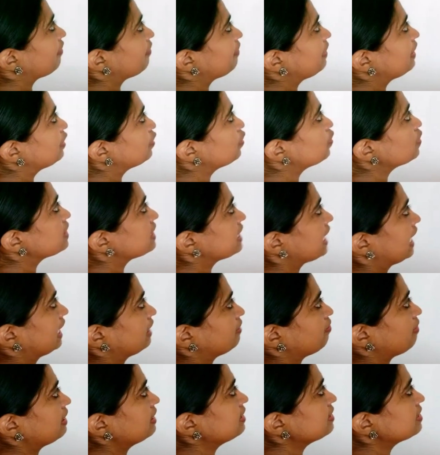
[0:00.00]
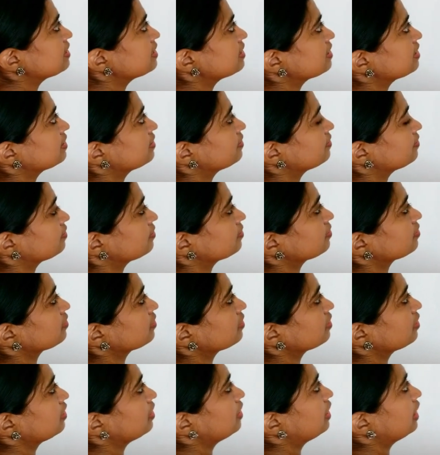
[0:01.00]
will be two statements.
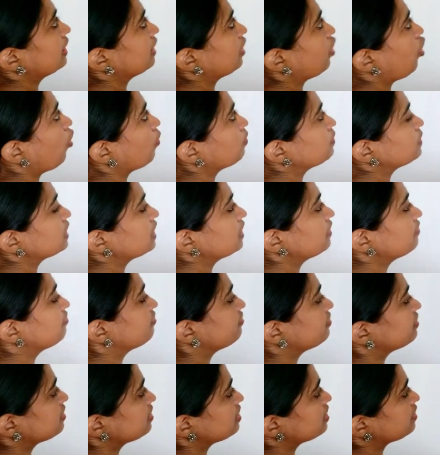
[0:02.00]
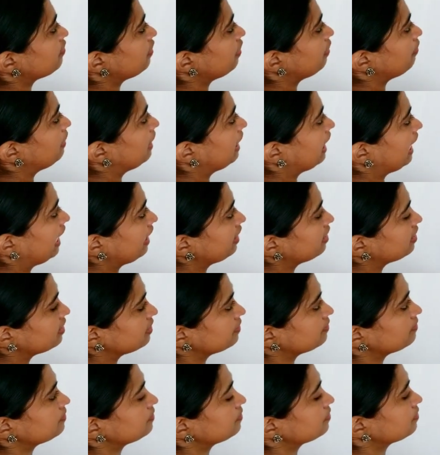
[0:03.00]
The options will be like,
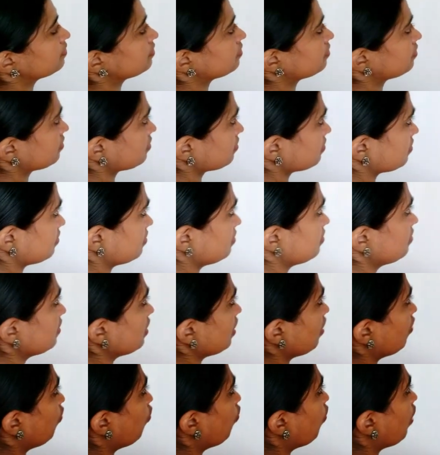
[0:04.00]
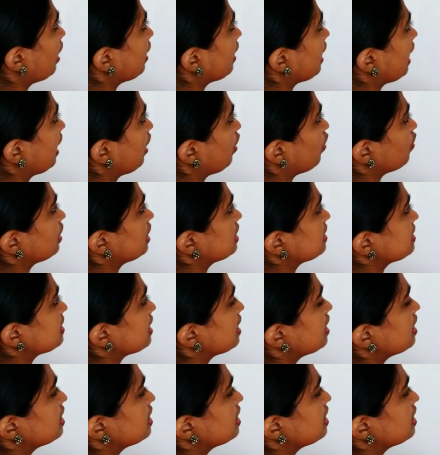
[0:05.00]
one alone is